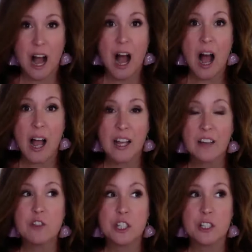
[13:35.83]
I
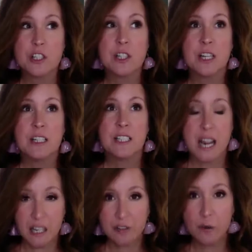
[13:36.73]
have just
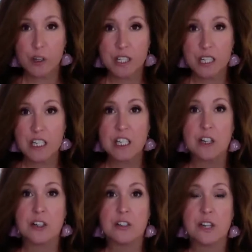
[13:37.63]
taken 14
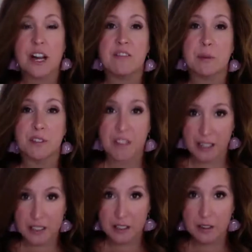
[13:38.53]
years and I've
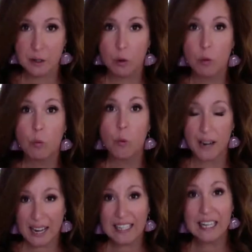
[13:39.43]
perfected
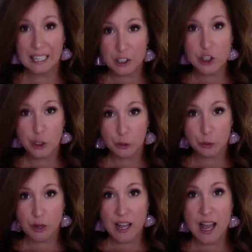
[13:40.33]
what I can do.
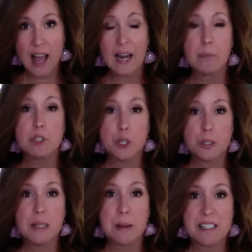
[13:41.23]
And I'm doing
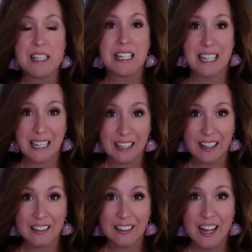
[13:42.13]
the best I
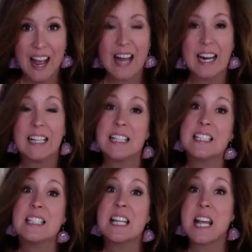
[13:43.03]
can. And I
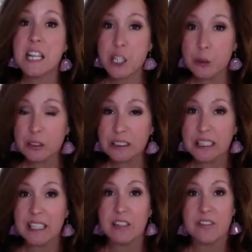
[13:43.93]

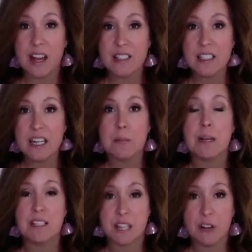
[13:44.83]
continually invest in
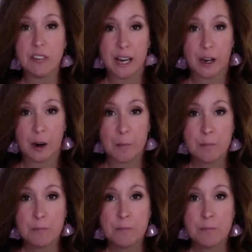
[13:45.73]
my self-care,